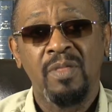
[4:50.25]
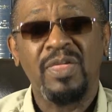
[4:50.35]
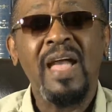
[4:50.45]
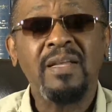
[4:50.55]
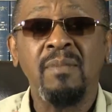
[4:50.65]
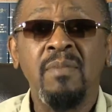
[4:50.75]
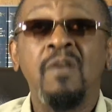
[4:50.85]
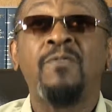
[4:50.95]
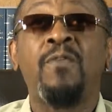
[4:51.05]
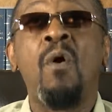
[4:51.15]
Thank Him
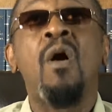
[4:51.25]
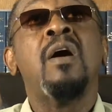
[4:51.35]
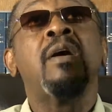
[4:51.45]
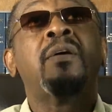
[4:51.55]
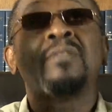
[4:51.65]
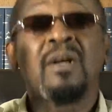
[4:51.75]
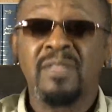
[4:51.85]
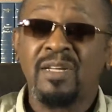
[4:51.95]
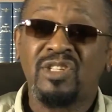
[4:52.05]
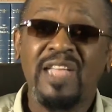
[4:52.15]
for the,
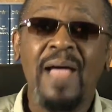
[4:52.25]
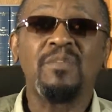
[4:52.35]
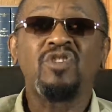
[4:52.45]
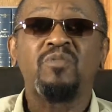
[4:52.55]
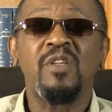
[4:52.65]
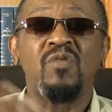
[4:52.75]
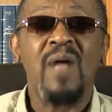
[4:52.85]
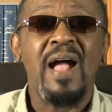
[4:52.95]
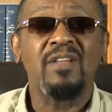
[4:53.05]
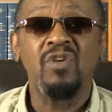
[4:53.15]
the establishment
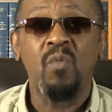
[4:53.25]
around you,